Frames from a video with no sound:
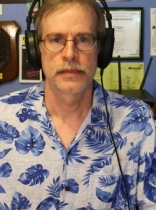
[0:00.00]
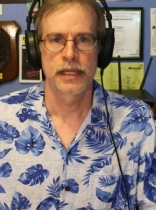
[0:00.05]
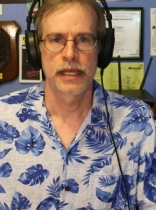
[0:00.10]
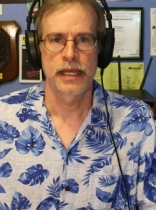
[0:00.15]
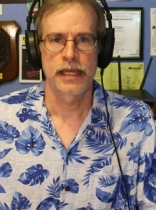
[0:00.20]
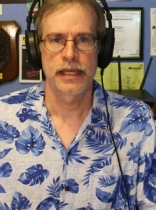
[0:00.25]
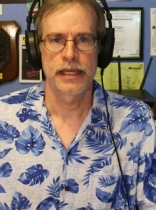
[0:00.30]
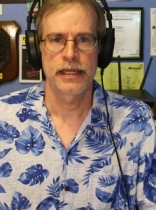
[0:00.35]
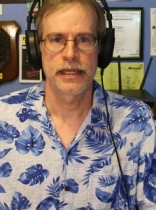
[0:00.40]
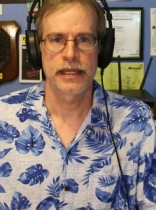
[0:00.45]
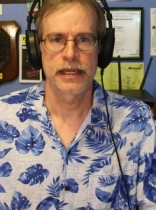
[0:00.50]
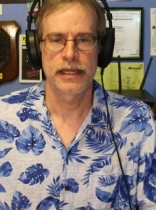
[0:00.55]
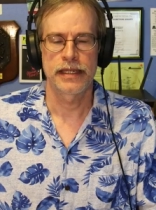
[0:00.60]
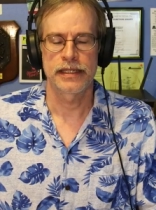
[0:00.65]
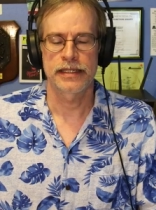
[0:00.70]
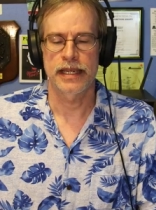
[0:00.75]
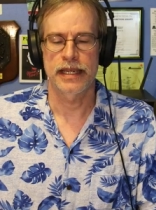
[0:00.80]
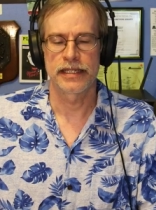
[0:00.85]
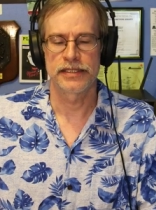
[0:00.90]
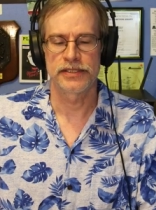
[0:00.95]
Hey, how you
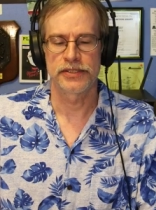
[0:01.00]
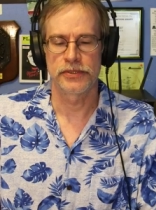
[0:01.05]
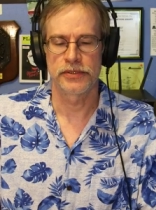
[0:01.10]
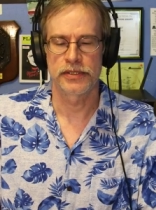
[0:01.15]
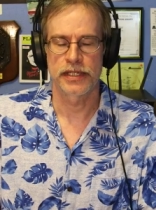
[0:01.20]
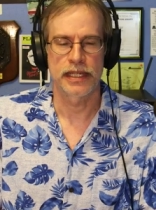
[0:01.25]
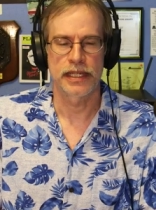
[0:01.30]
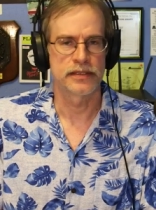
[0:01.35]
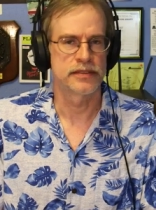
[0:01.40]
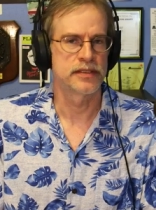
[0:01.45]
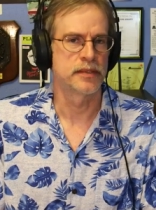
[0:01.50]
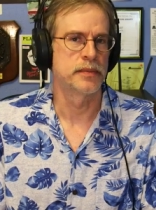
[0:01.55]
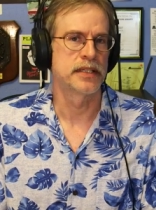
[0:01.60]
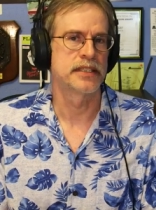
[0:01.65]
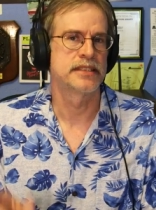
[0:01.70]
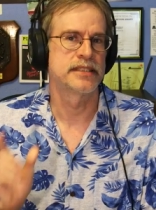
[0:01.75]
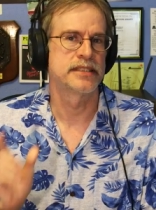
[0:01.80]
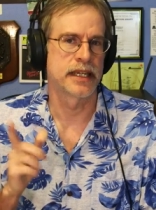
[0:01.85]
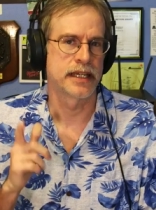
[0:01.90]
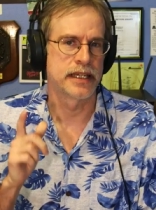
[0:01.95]
guys doing? I got some
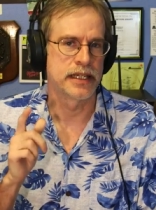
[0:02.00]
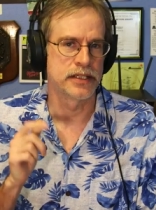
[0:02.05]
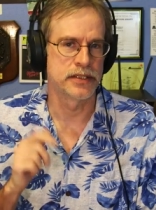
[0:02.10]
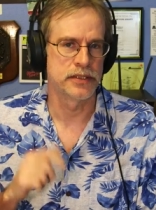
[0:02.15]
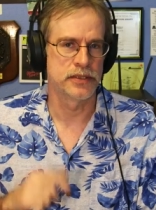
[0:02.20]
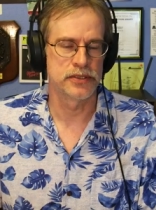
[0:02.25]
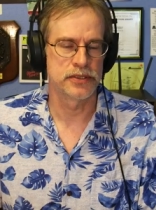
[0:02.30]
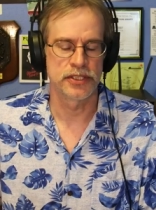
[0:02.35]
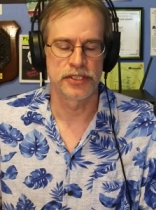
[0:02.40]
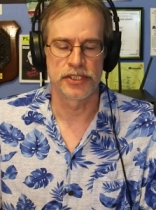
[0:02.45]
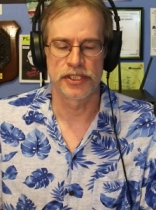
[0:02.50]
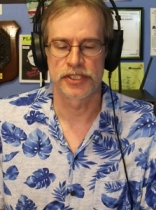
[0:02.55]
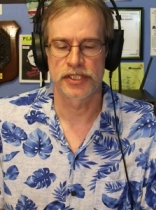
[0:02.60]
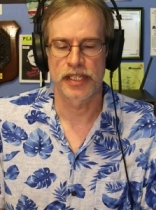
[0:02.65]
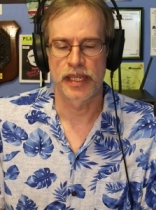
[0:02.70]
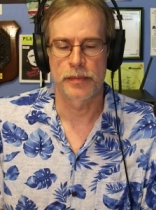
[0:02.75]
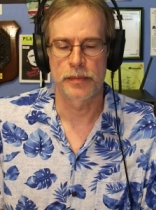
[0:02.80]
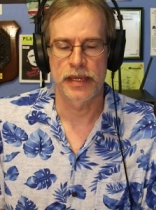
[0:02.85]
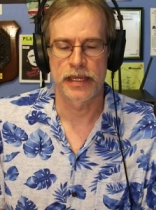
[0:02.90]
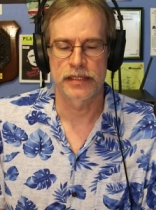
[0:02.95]
exciting news that just
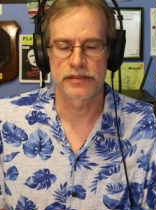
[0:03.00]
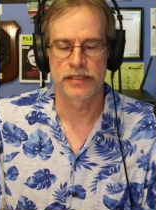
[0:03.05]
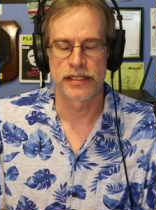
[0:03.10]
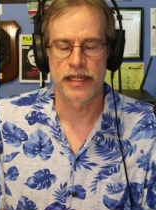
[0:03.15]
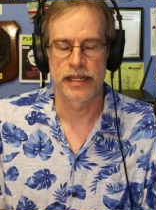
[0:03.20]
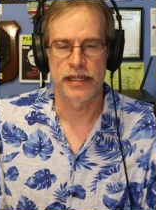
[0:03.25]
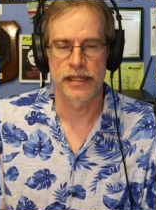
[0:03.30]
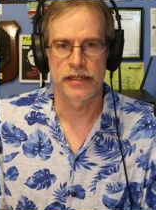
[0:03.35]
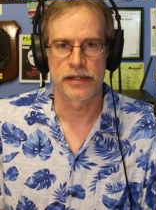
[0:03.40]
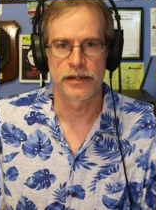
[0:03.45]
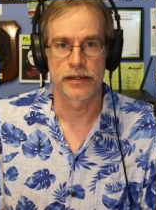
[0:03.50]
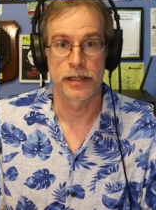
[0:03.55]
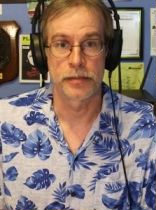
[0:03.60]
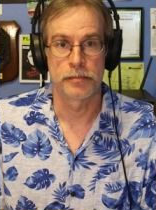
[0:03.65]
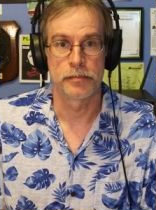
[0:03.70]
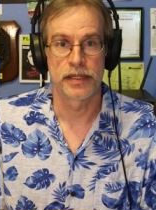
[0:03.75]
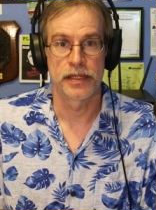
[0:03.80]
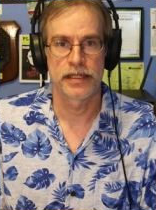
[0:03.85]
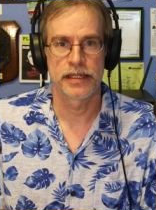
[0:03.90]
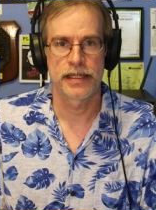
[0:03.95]
came out today here
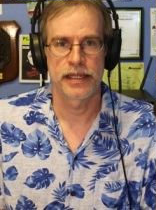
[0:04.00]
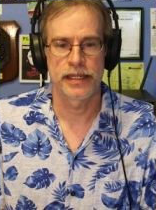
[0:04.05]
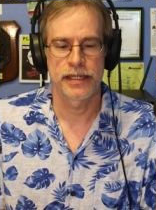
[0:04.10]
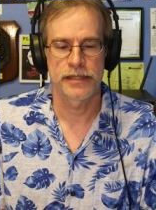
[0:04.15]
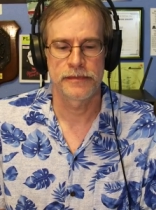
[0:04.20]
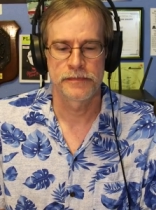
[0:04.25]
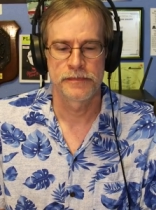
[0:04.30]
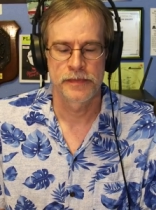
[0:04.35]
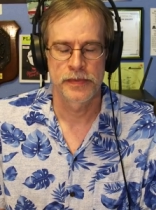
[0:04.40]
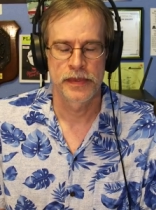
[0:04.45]
on Monday.